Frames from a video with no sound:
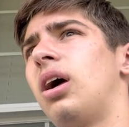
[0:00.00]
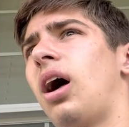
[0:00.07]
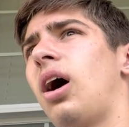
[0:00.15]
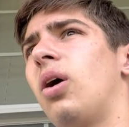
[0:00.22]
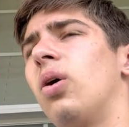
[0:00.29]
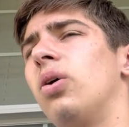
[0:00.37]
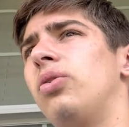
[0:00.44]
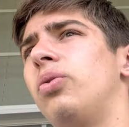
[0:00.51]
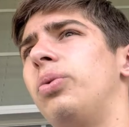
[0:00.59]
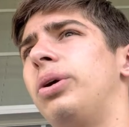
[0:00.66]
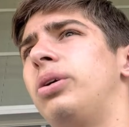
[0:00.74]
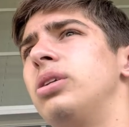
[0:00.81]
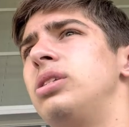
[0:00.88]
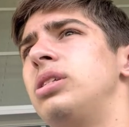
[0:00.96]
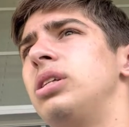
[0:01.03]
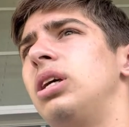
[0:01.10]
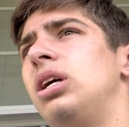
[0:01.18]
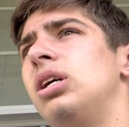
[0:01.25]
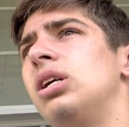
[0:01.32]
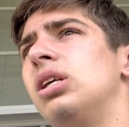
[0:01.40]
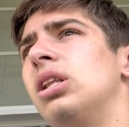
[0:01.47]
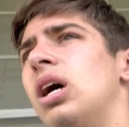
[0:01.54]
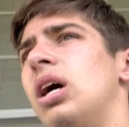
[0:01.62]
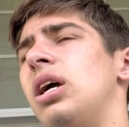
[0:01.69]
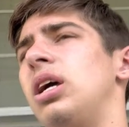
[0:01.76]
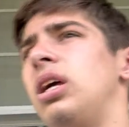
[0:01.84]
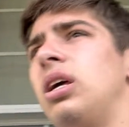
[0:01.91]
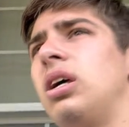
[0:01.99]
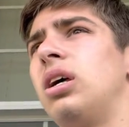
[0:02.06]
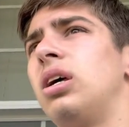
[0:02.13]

how if we could see like